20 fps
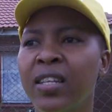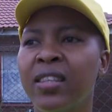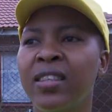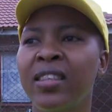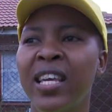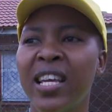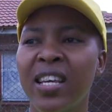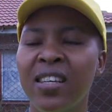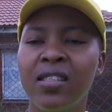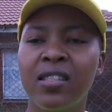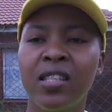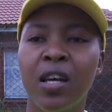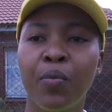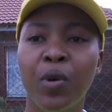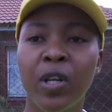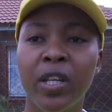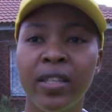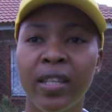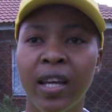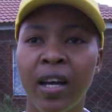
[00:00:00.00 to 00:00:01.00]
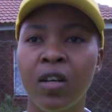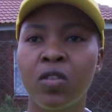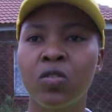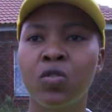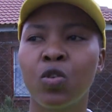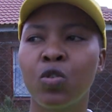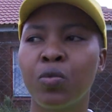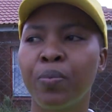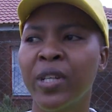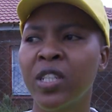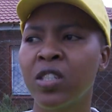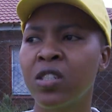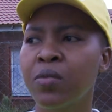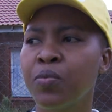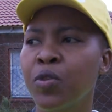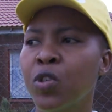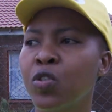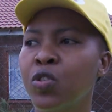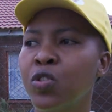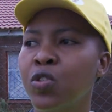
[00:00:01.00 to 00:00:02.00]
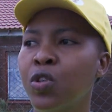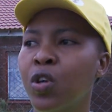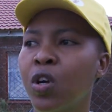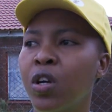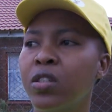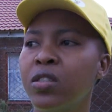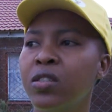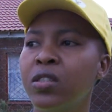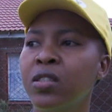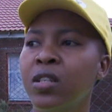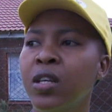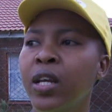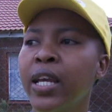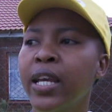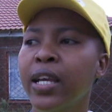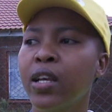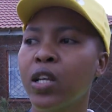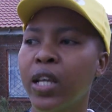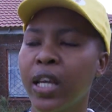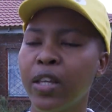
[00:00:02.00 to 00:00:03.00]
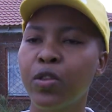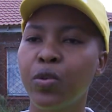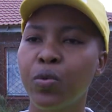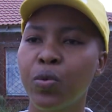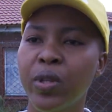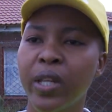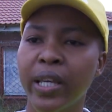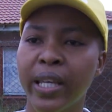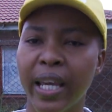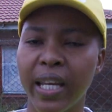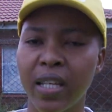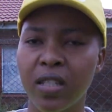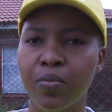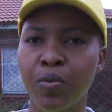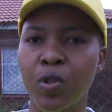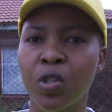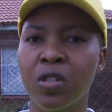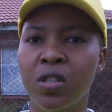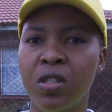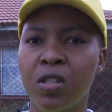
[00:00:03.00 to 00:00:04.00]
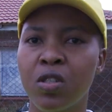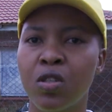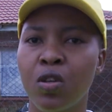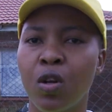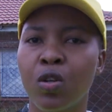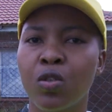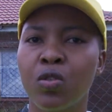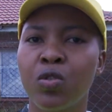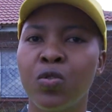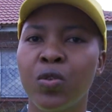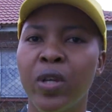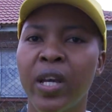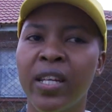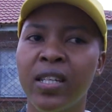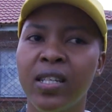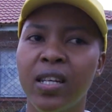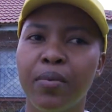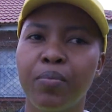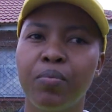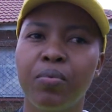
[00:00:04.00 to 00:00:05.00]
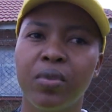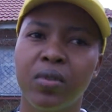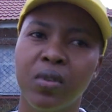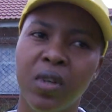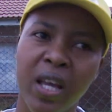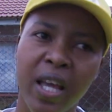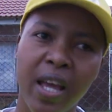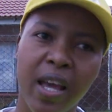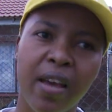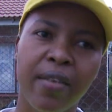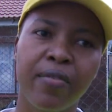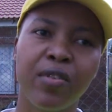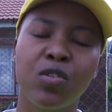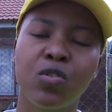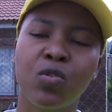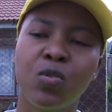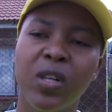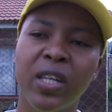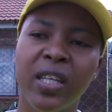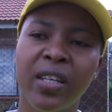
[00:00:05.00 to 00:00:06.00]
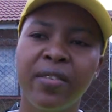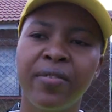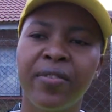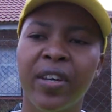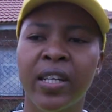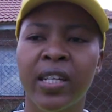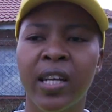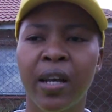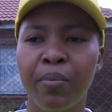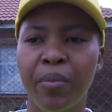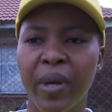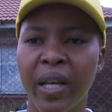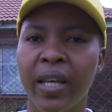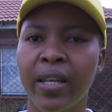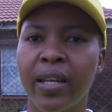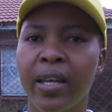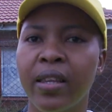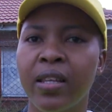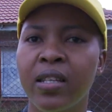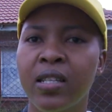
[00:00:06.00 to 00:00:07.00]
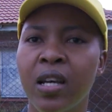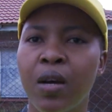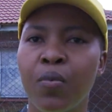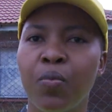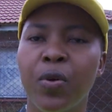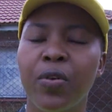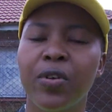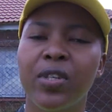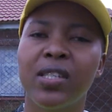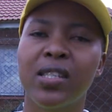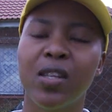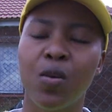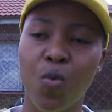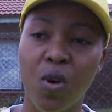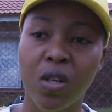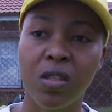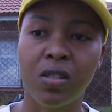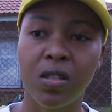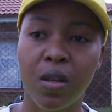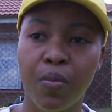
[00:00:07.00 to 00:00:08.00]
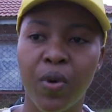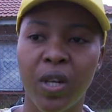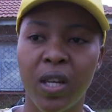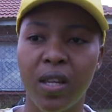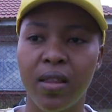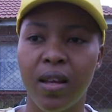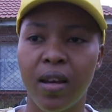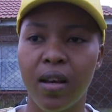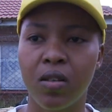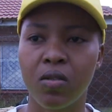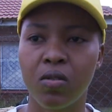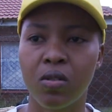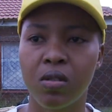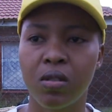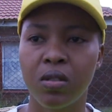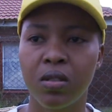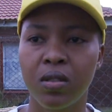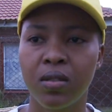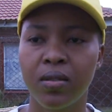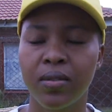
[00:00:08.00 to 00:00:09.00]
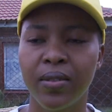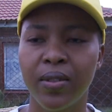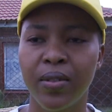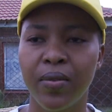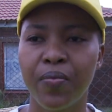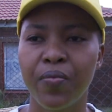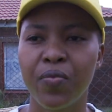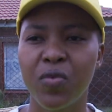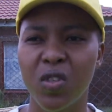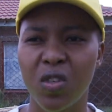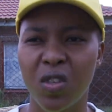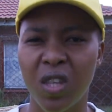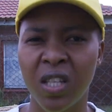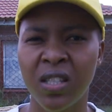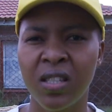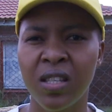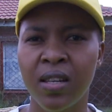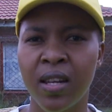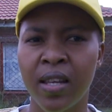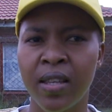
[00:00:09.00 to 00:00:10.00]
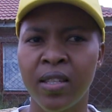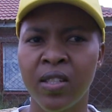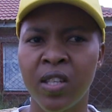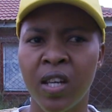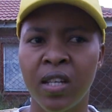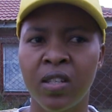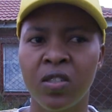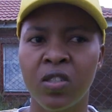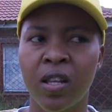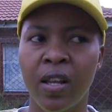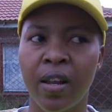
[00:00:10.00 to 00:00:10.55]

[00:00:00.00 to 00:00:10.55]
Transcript: that there is someone in the household, but just because you can't get through the gate because it's locked, you end up having to leave and come back another time, whereas there was someone in the house. So that's another challenge